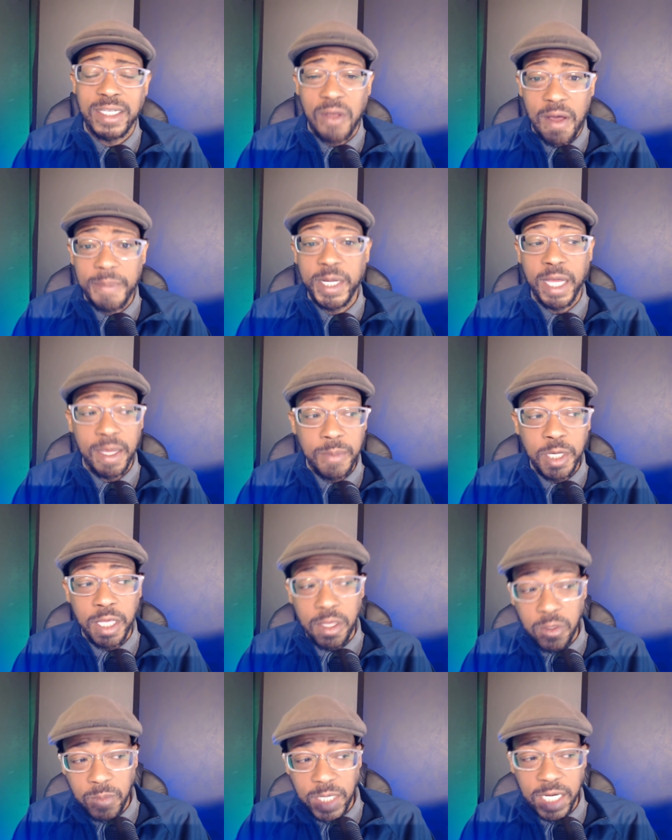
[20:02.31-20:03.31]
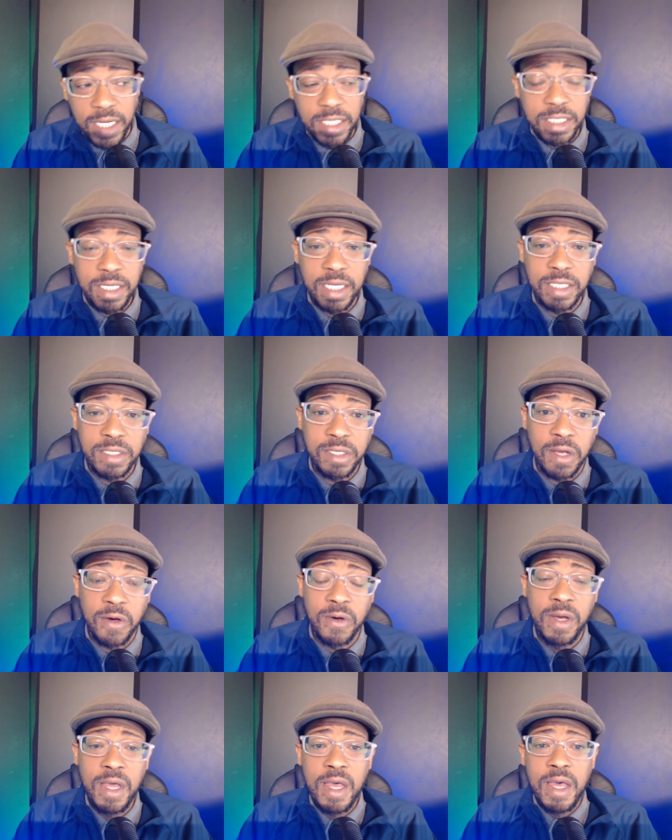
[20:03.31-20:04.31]
That's how I became a humanist. And
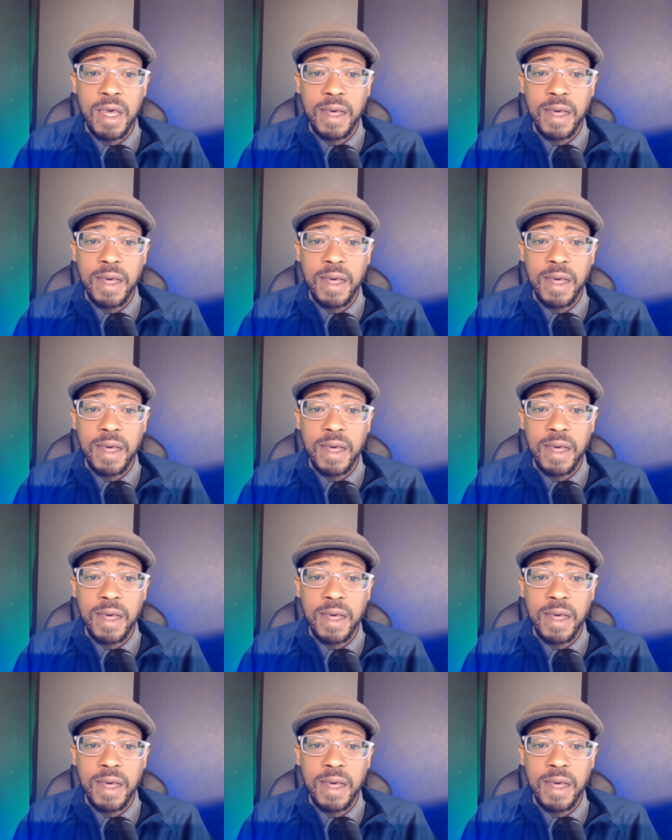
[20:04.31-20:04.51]
so